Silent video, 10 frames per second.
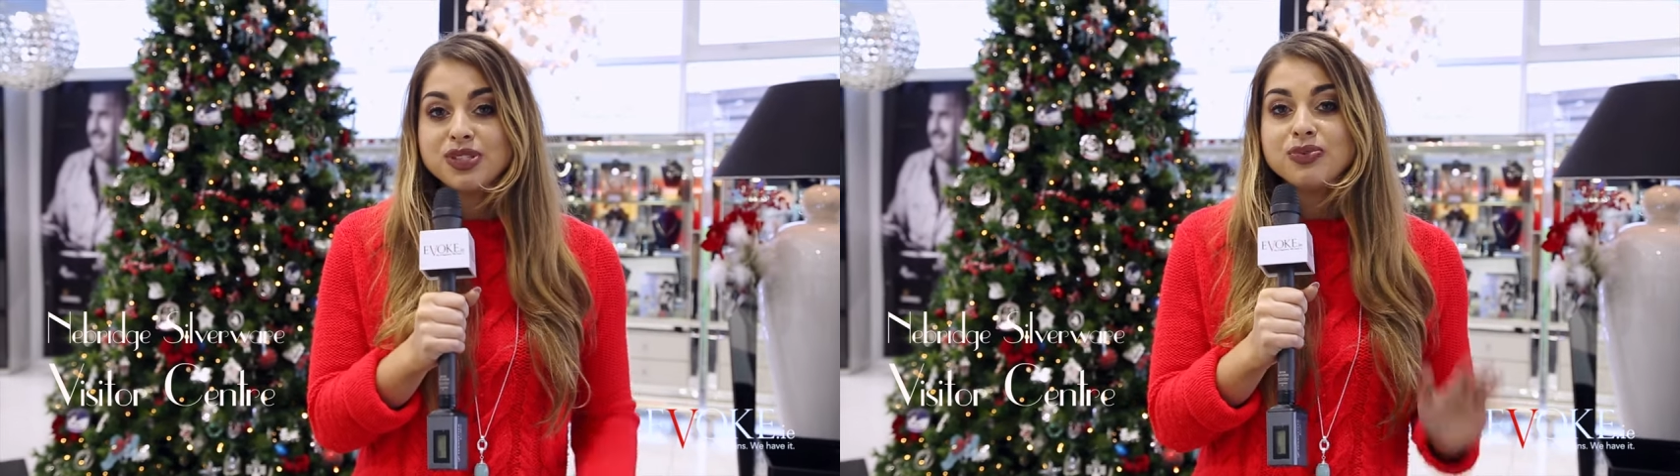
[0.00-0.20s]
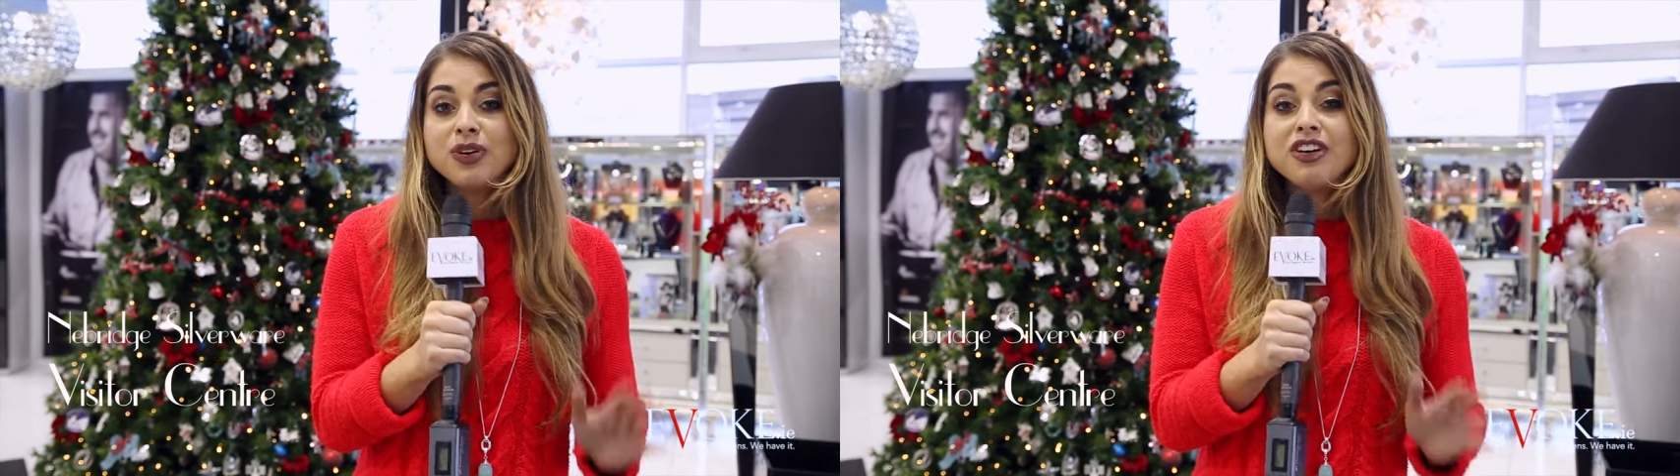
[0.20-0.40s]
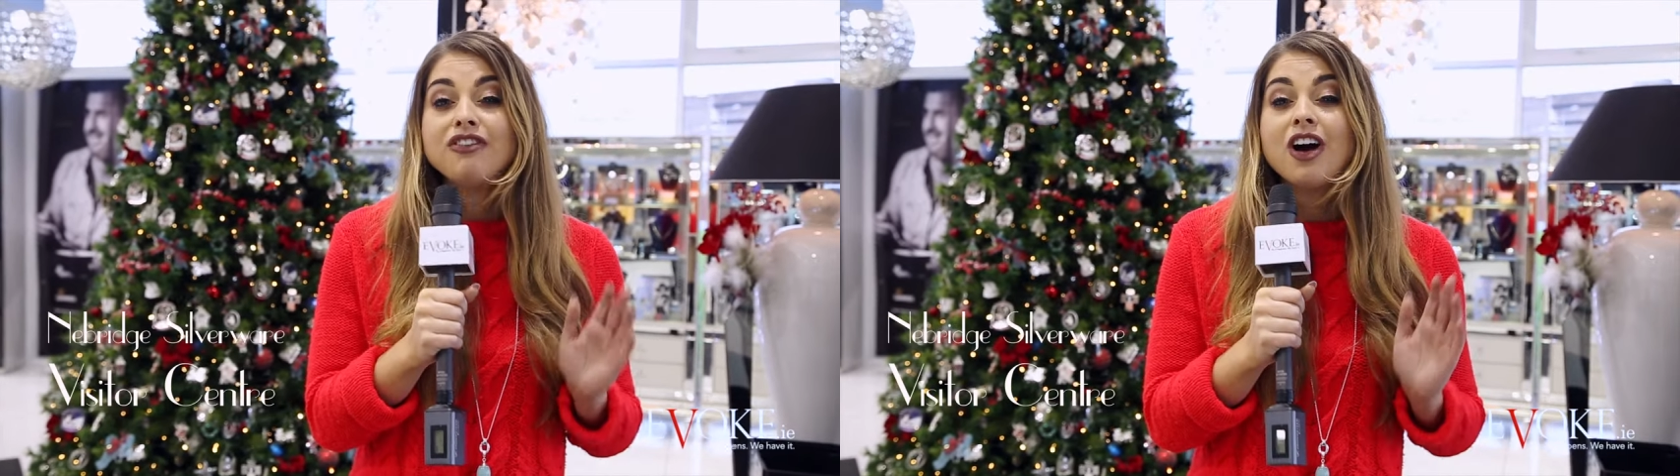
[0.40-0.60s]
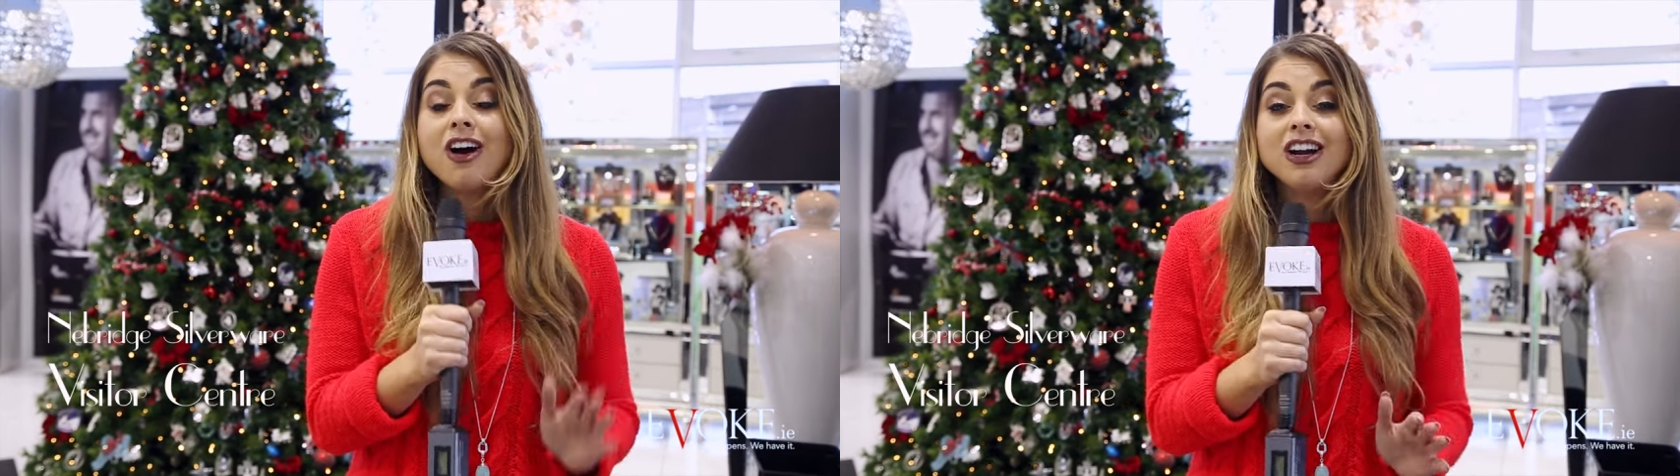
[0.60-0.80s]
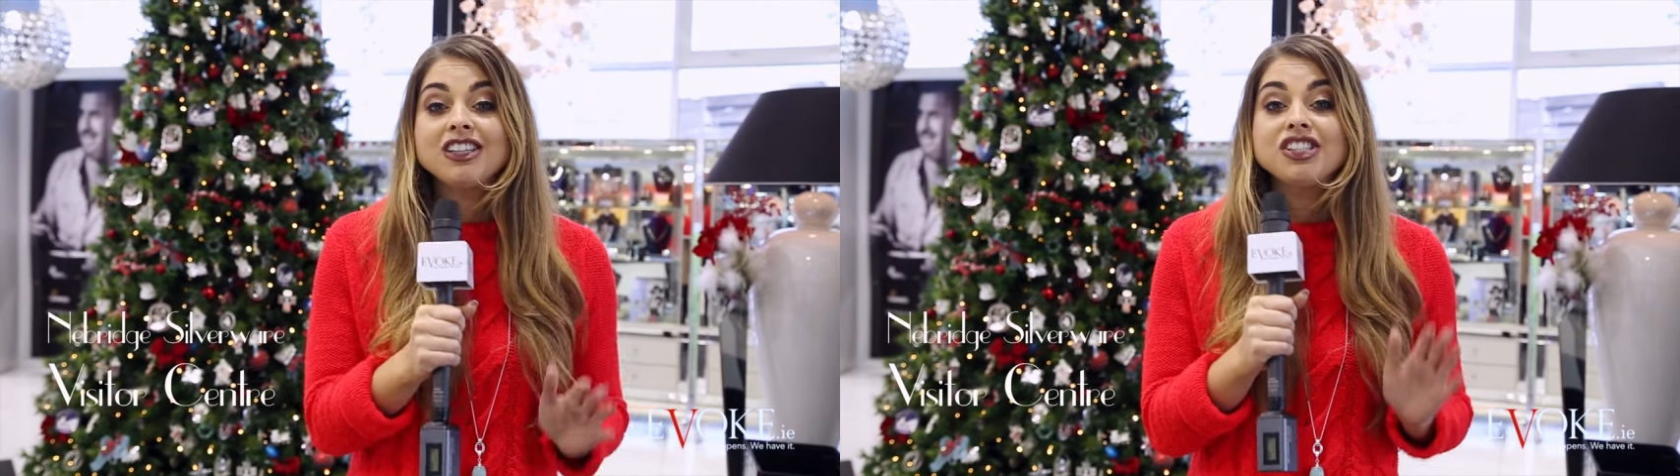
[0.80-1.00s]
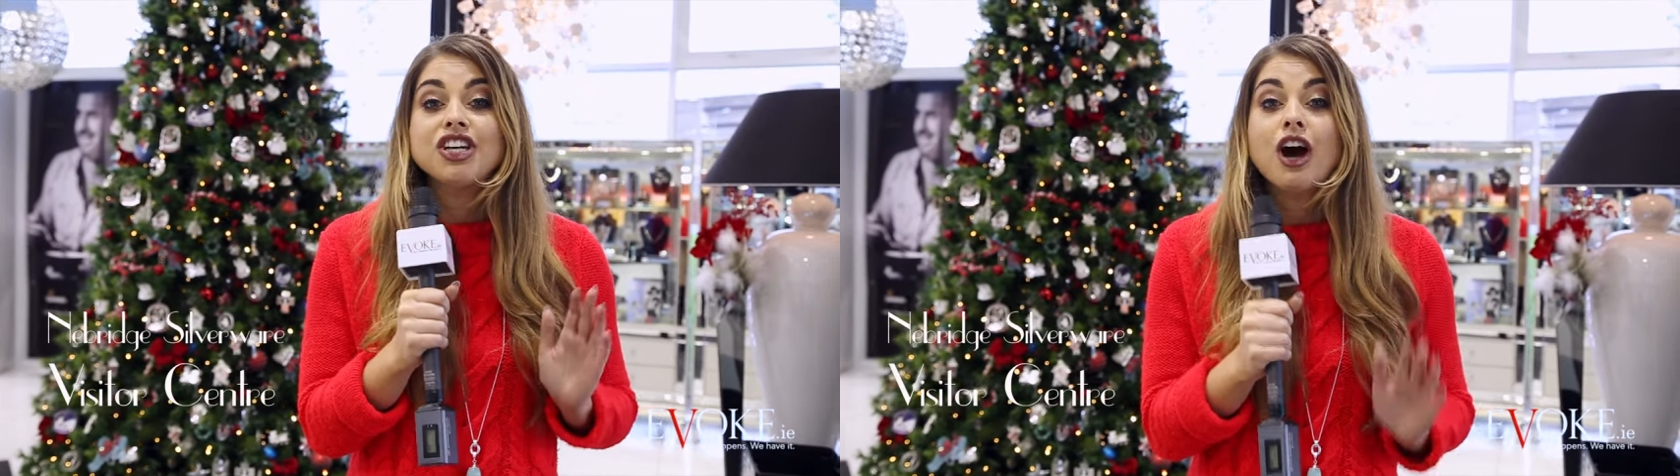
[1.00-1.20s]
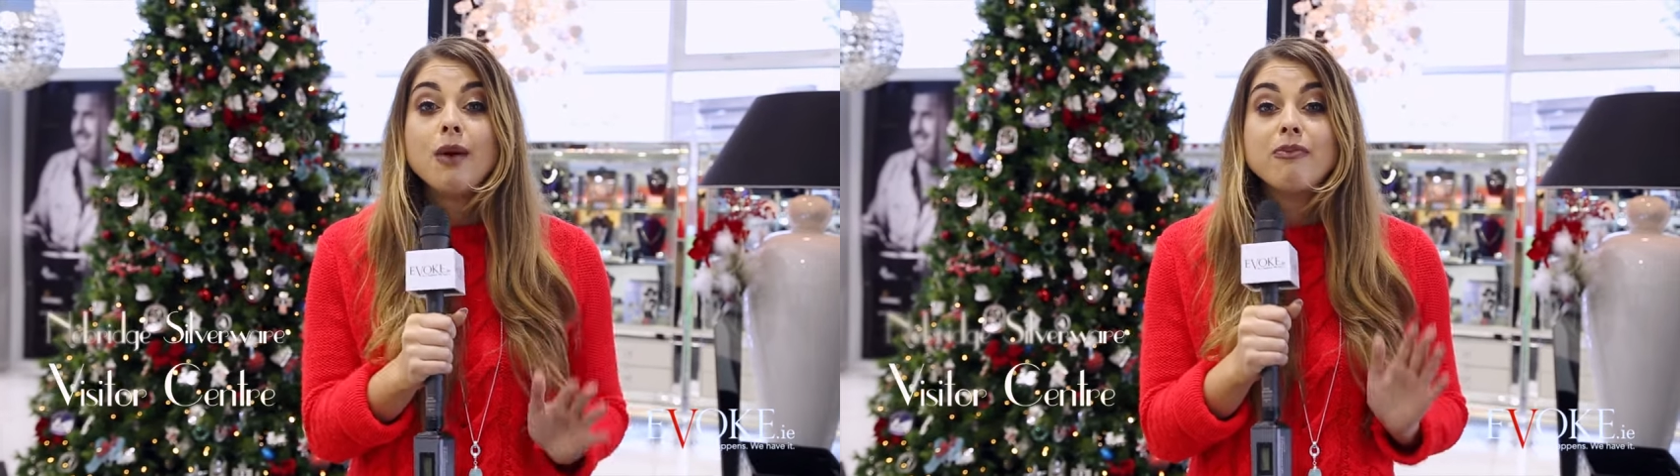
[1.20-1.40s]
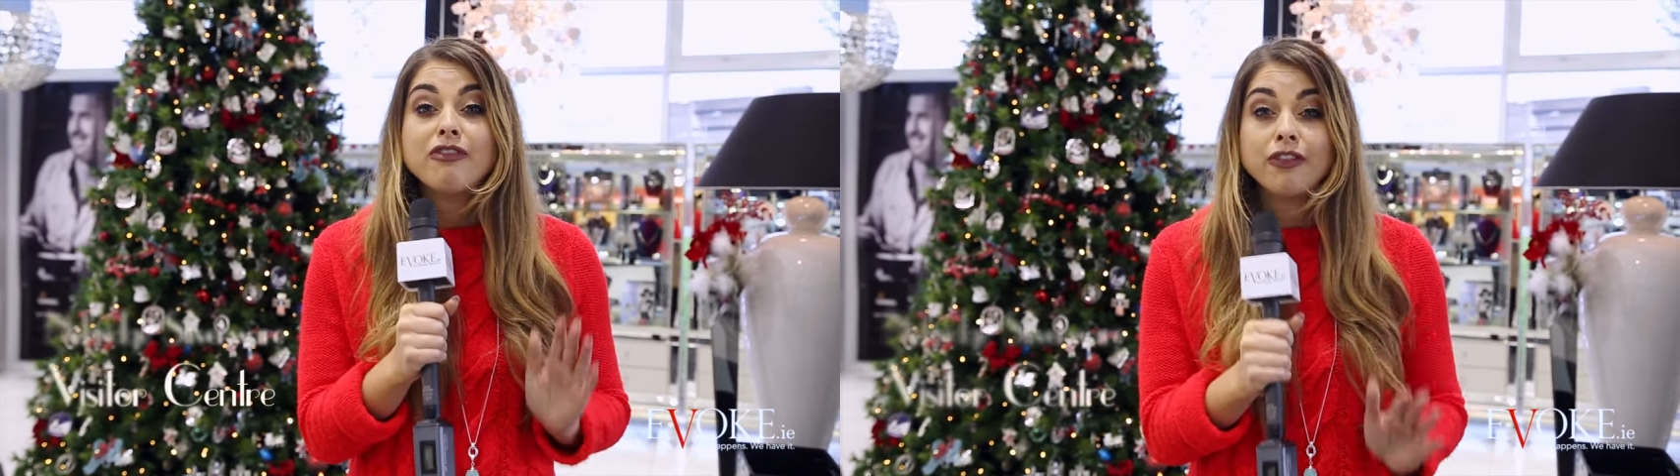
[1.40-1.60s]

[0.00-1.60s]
which is one of Ireland's top